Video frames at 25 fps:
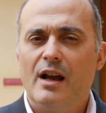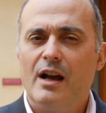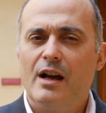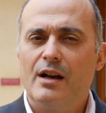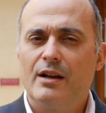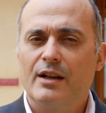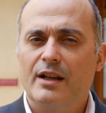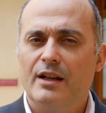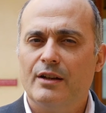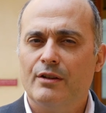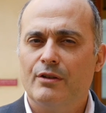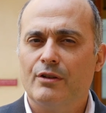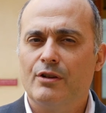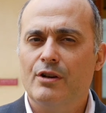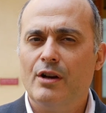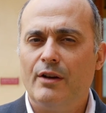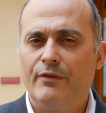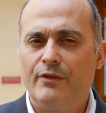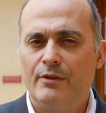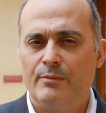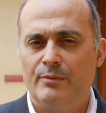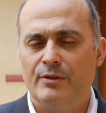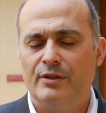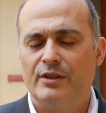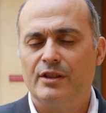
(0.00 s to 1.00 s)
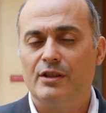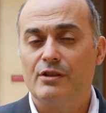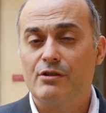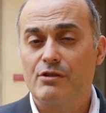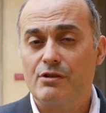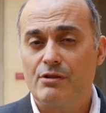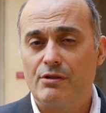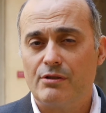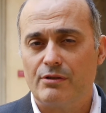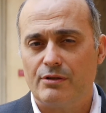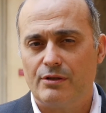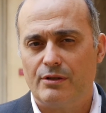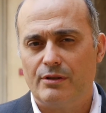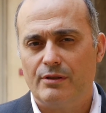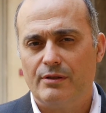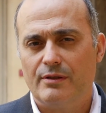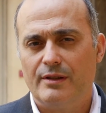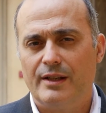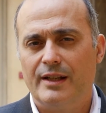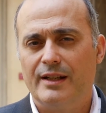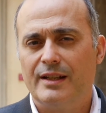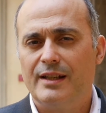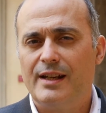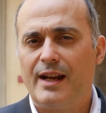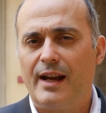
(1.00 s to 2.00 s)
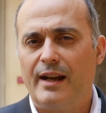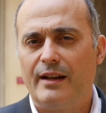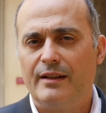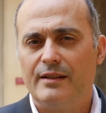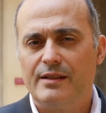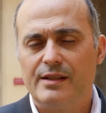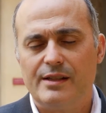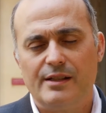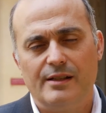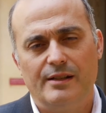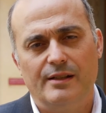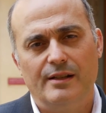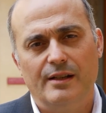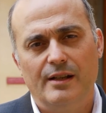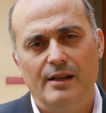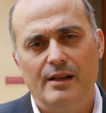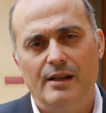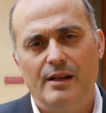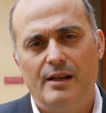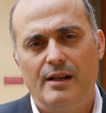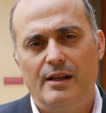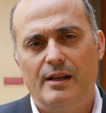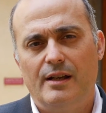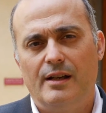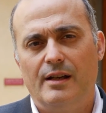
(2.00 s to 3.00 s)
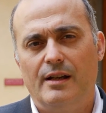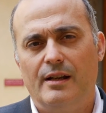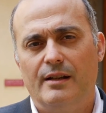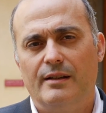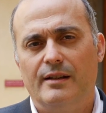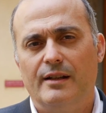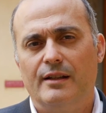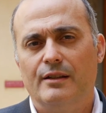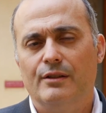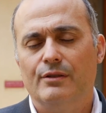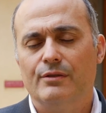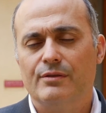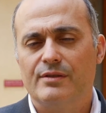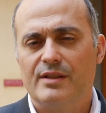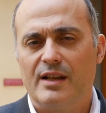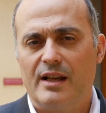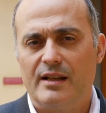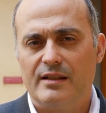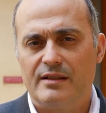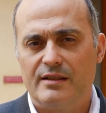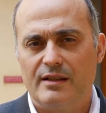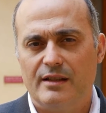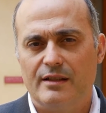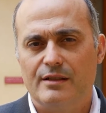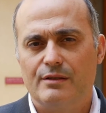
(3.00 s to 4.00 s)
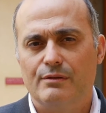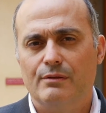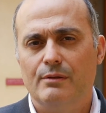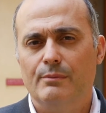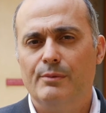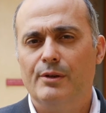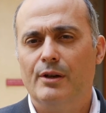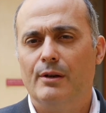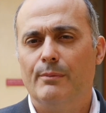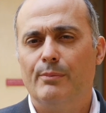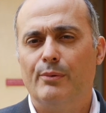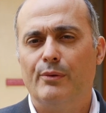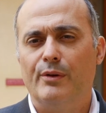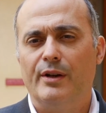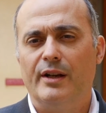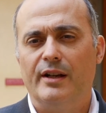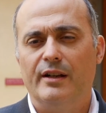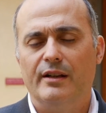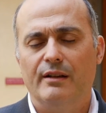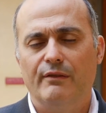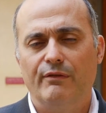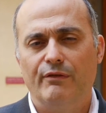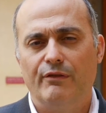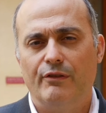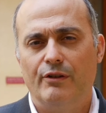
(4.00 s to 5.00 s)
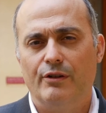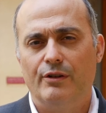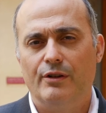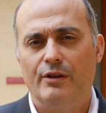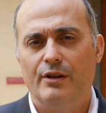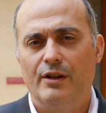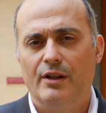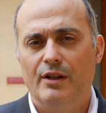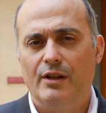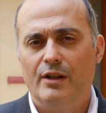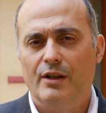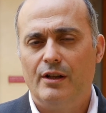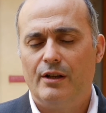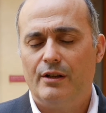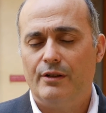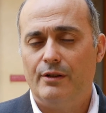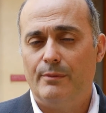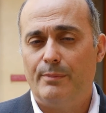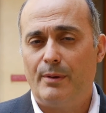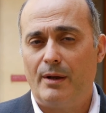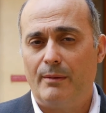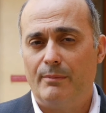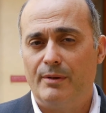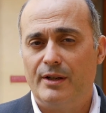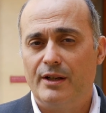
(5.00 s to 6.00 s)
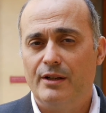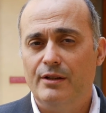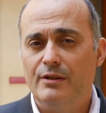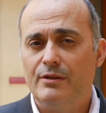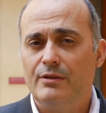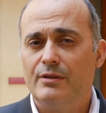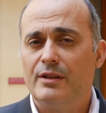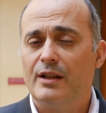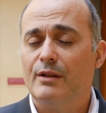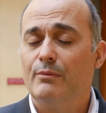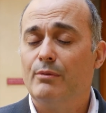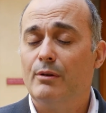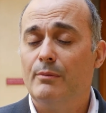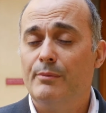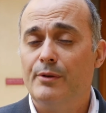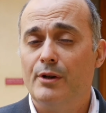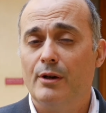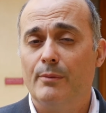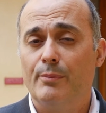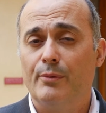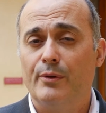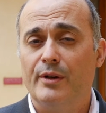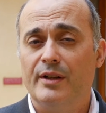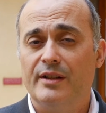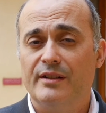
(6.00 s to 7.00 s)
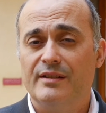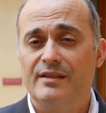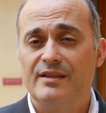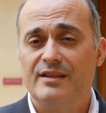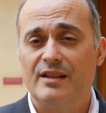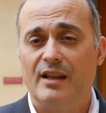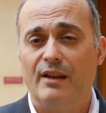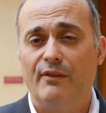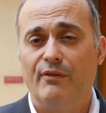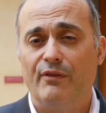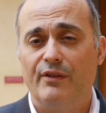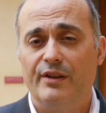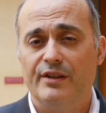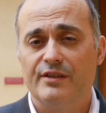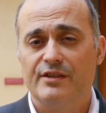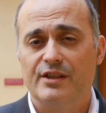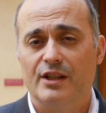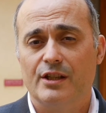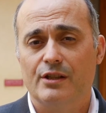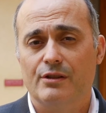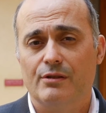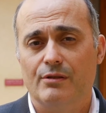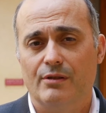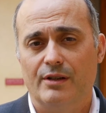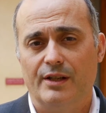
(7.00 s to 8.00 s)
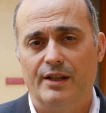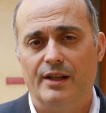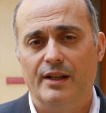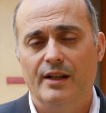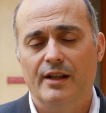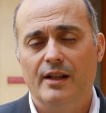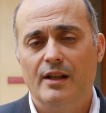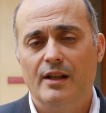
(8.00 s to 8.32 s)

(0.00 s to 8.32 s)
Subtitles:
how can our government ensure and guarantee that those assets will be operated for the public good and will be operated safely and securely?